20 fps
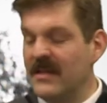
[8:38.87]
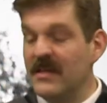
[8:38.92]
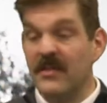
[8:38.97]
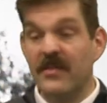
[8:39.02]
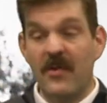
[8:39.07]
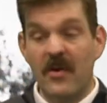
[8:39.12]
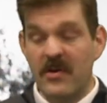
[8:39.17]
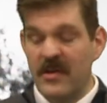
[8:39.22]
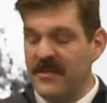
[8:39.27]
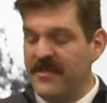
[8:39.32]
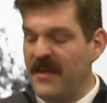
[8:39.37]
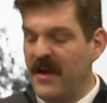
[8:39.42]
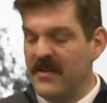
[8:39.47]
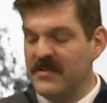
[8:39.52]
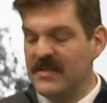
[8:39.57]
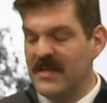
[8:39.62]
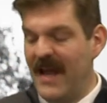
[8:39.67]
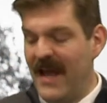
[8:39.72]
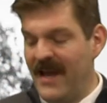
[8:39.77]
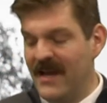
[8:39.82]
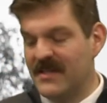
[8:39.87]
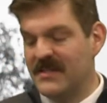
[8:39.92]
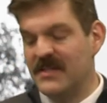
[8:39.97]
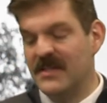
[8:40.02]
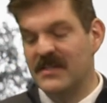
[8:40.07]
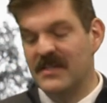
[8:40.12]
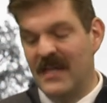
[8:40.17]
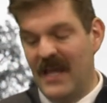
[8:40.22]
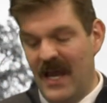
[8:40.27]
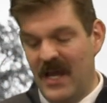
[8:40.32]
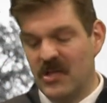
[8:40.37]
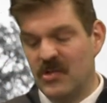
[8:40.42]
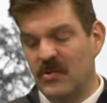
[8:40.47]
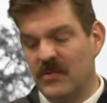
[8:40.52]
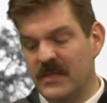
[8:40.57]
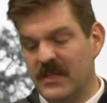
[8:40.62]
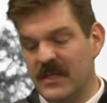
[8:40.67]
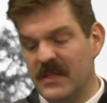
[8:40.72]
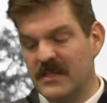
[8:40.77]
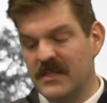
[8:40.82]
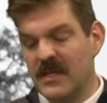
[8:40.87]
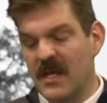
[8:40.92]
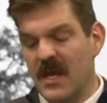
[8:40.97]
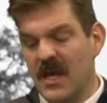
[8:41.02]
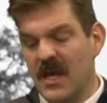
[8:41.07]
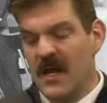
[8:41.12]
and 30,000 Axis casualties.